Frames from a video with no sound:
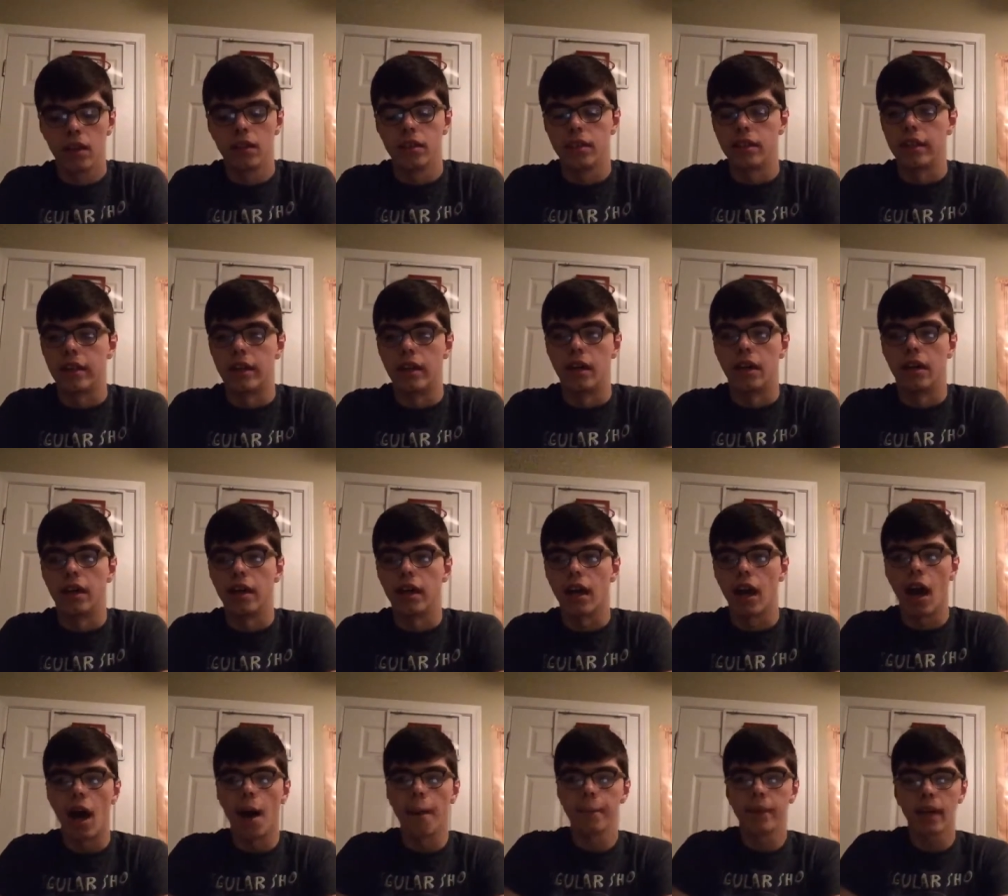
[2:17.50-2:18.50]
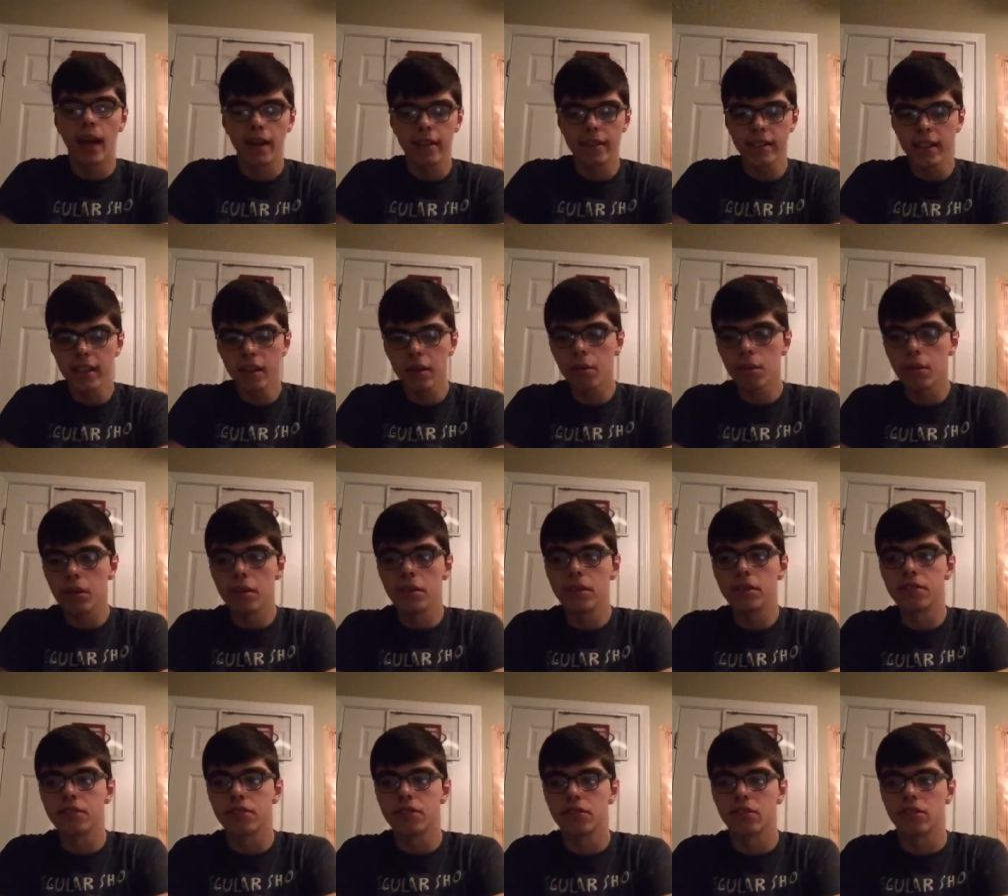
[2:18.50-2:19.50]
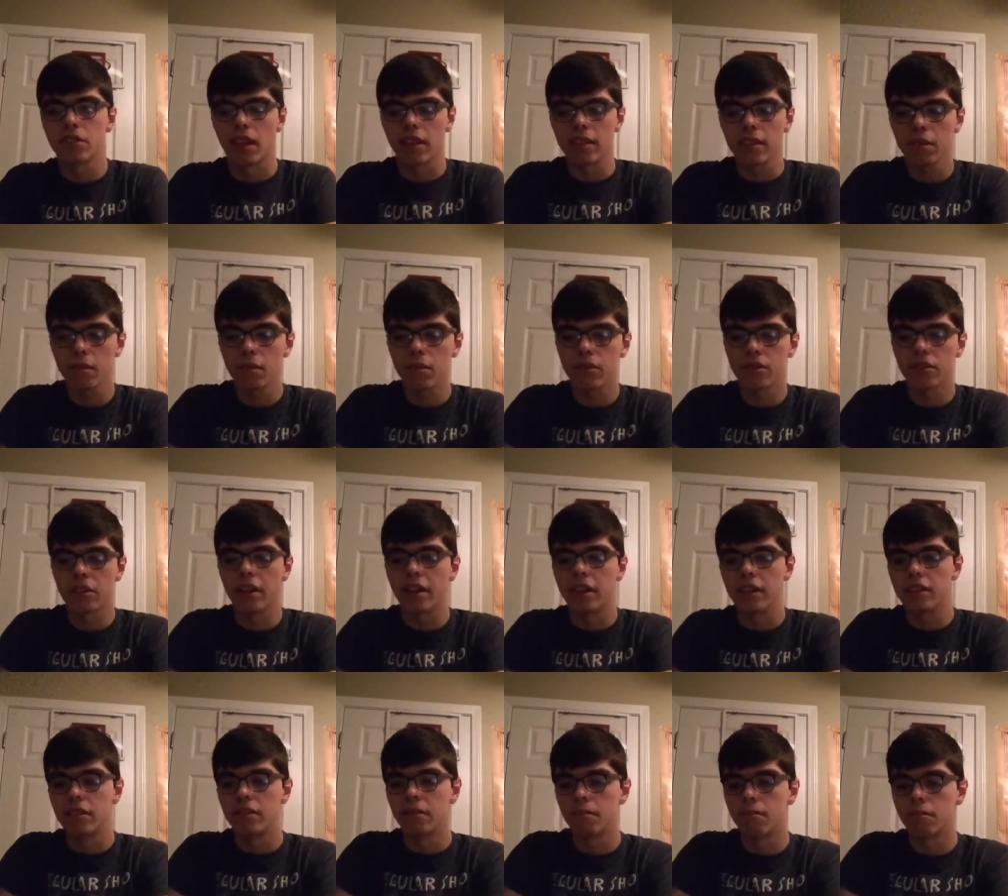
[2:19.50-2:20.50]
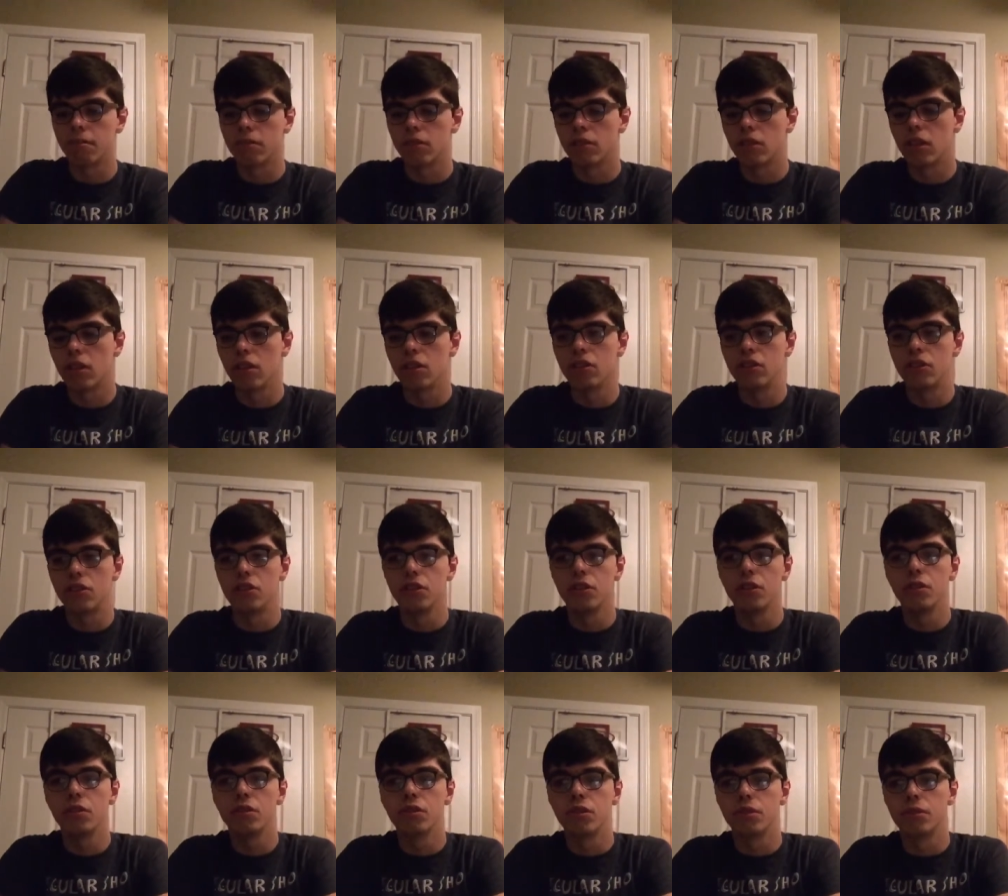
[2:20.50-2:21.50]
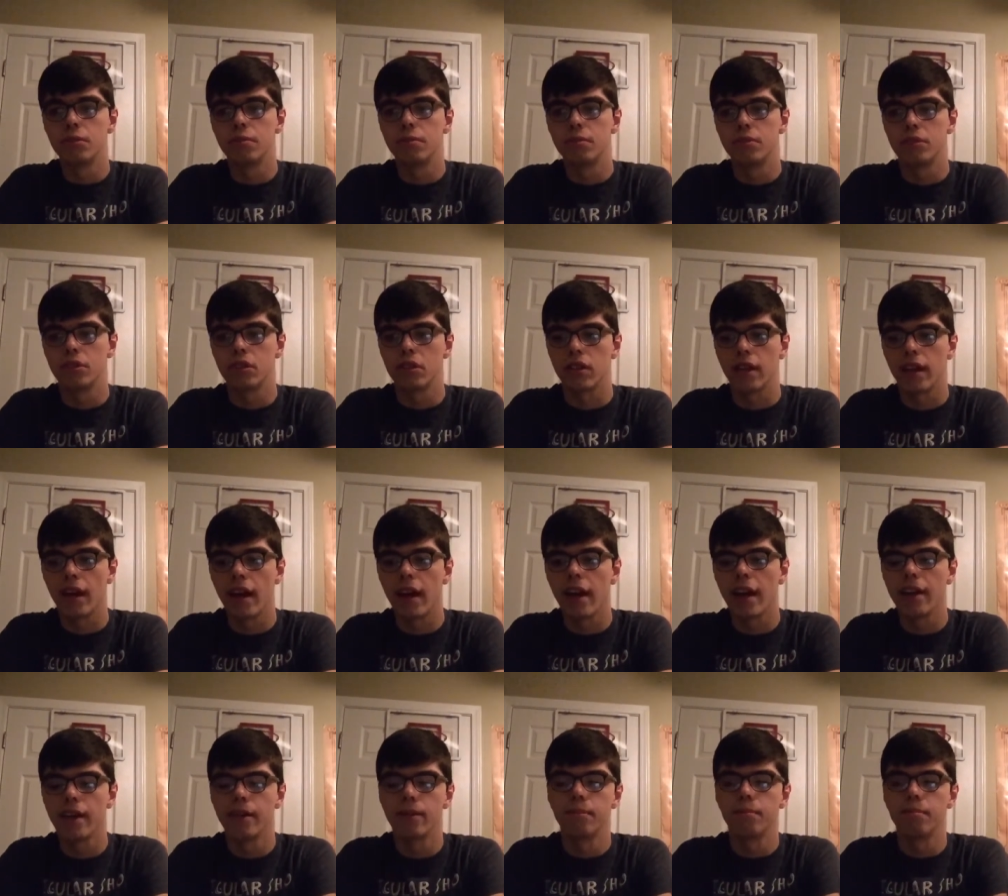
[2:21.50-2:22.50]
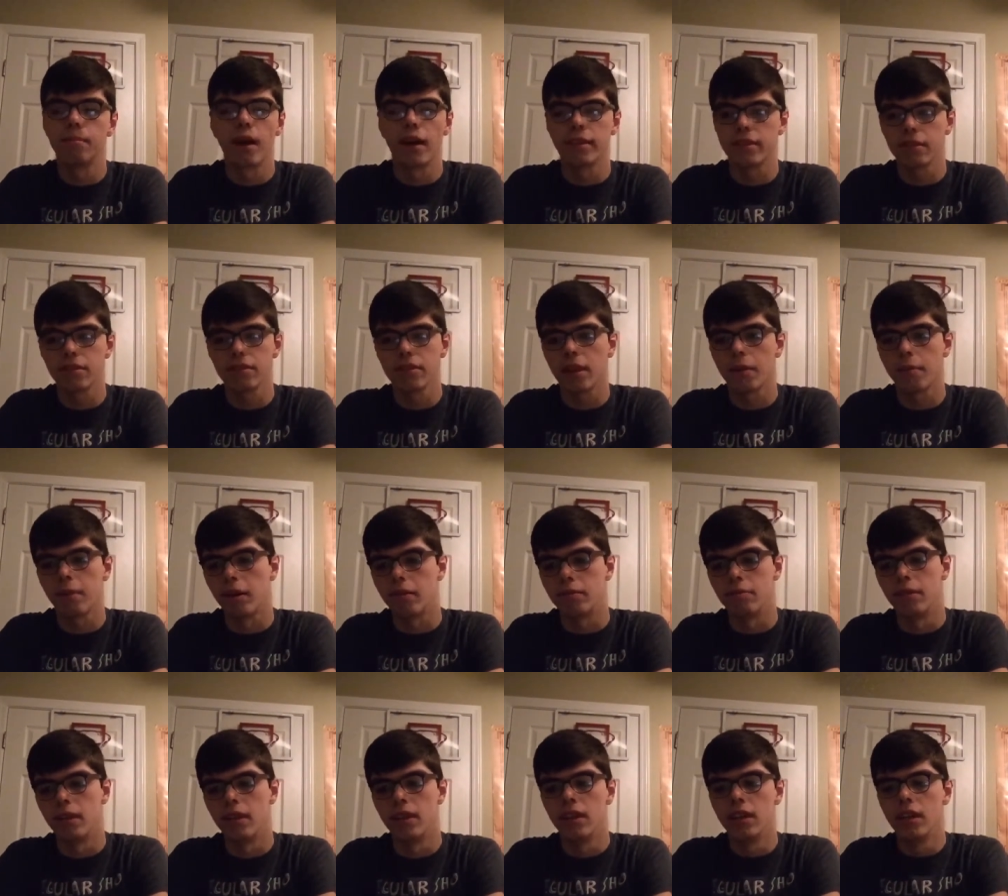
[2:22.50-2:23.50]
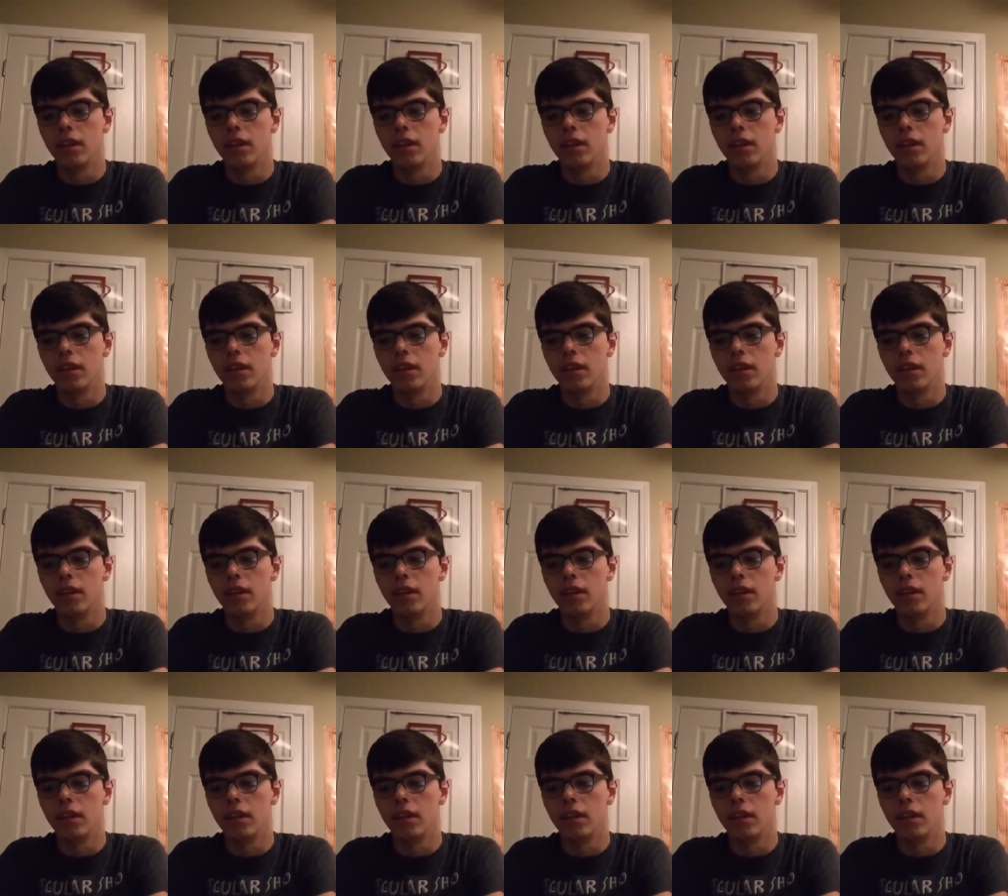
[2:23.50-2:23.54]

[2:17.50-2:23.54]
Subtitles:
yeah, I mean, I think it was like June or July, or I think it was like about